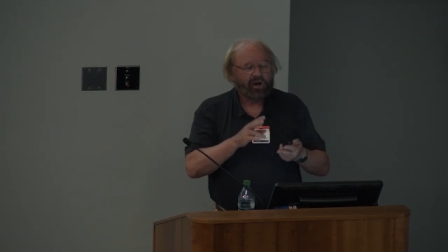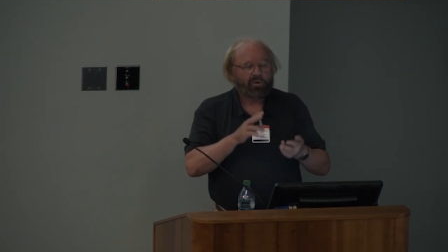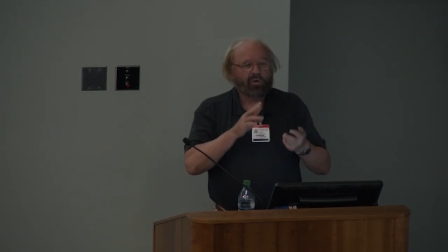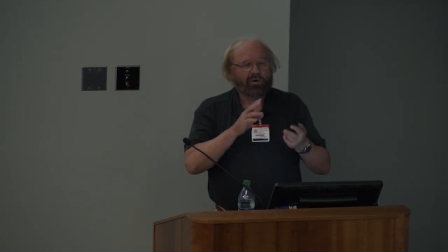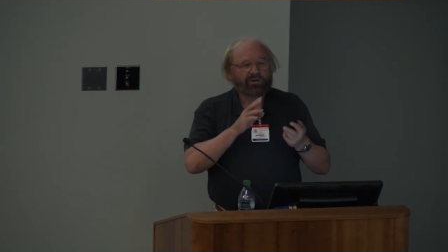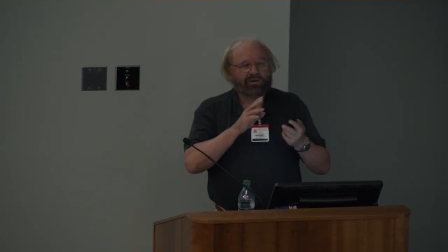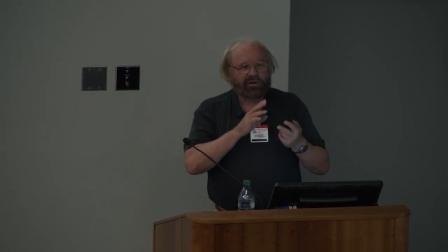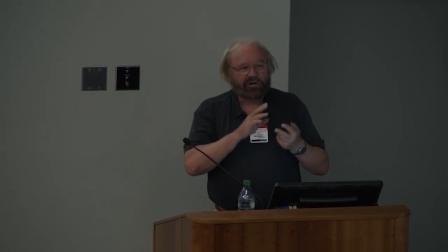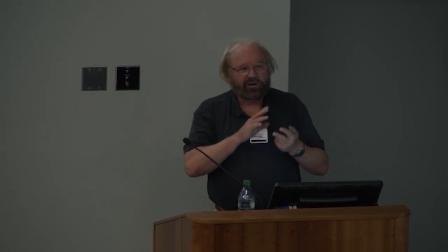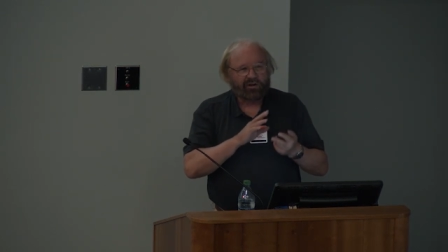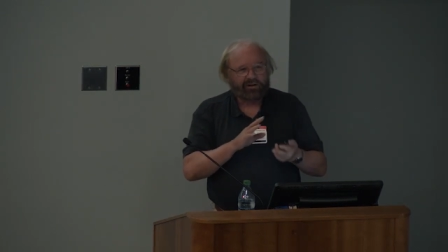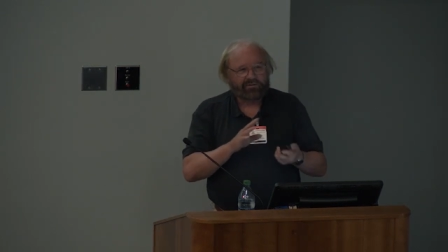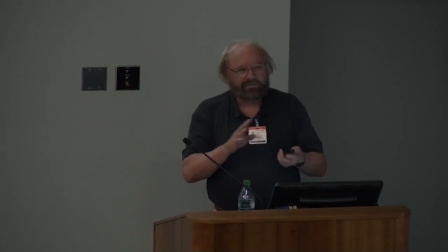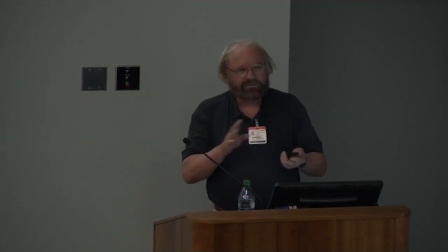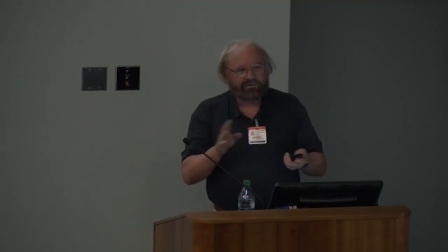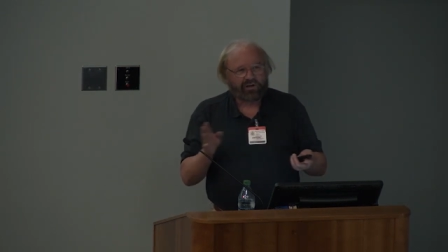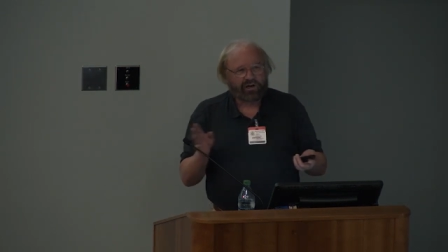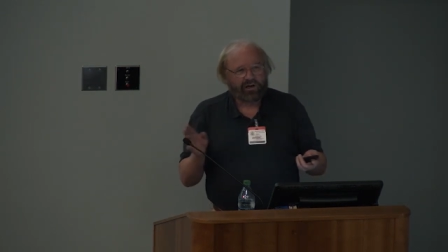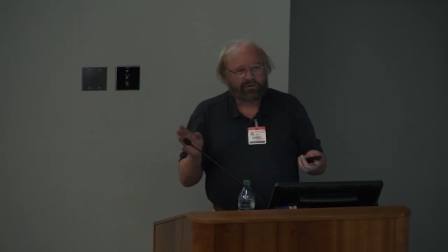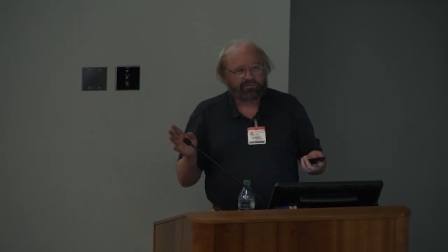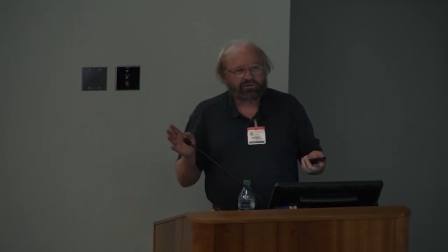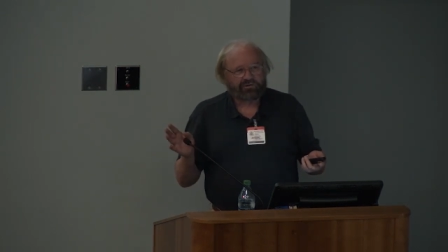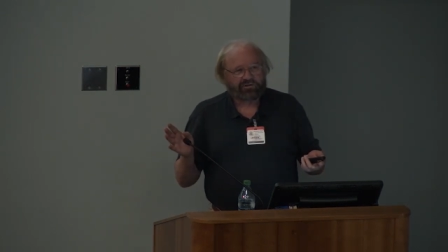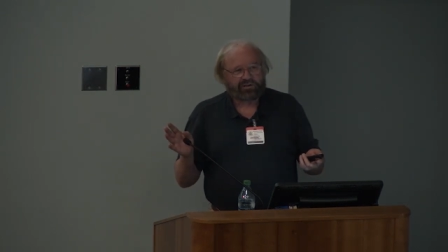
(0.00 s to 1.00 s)
we don't have
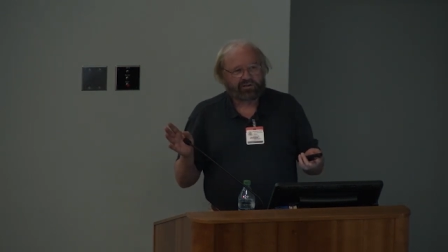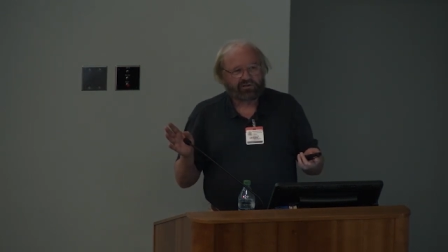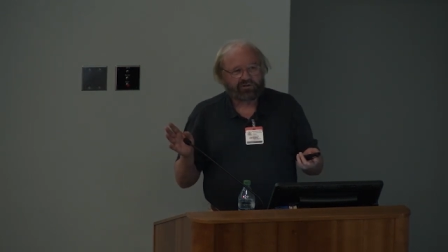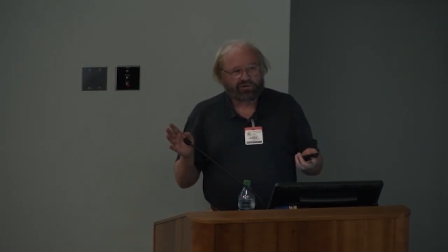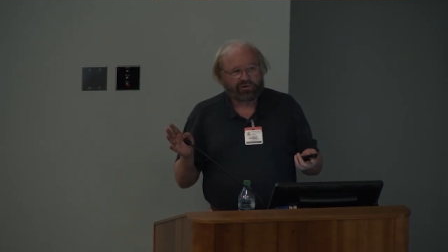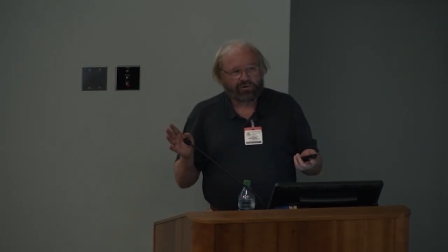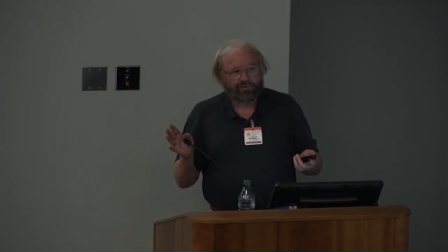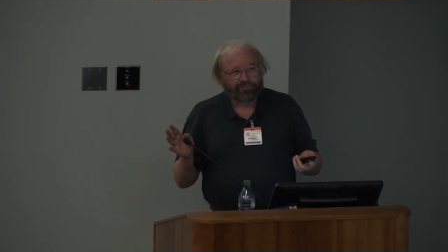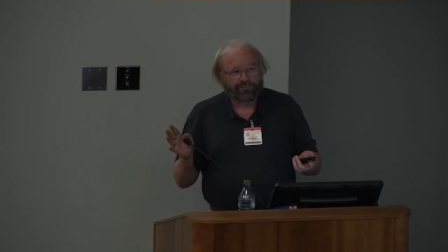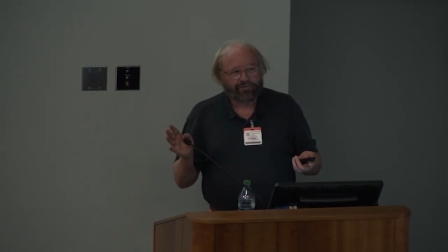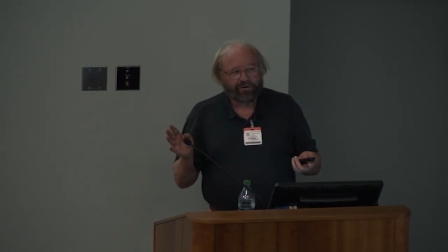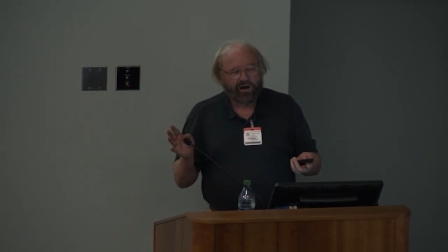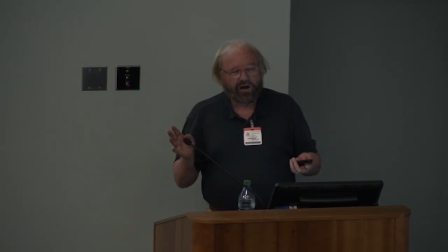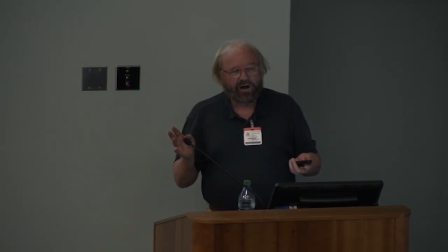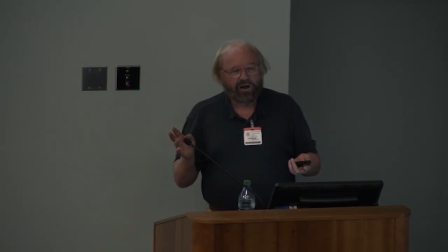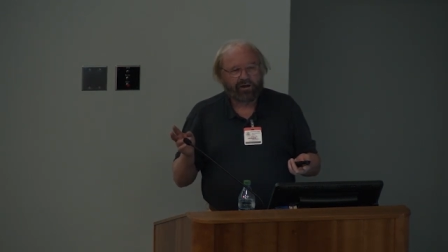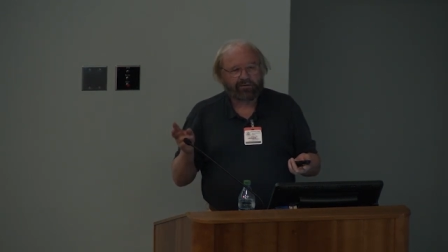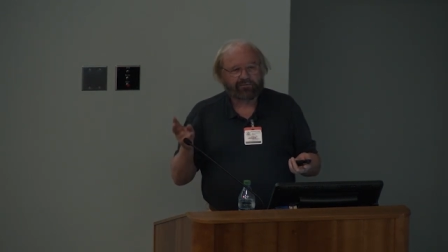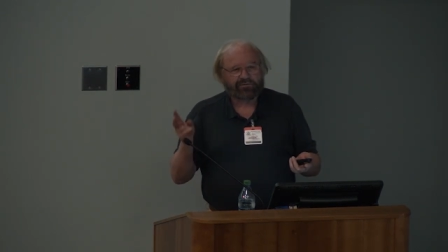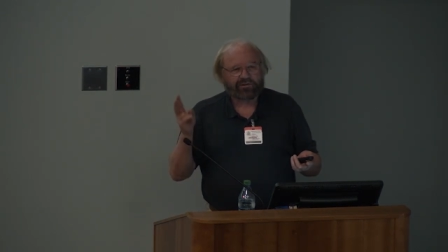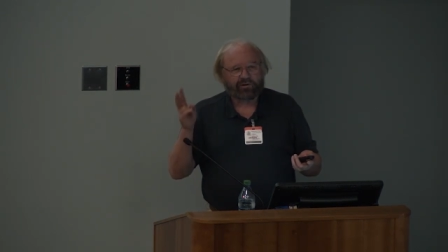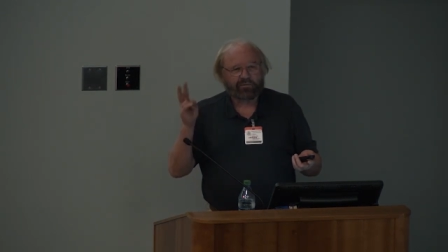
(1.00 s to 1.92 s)
time to teach all five,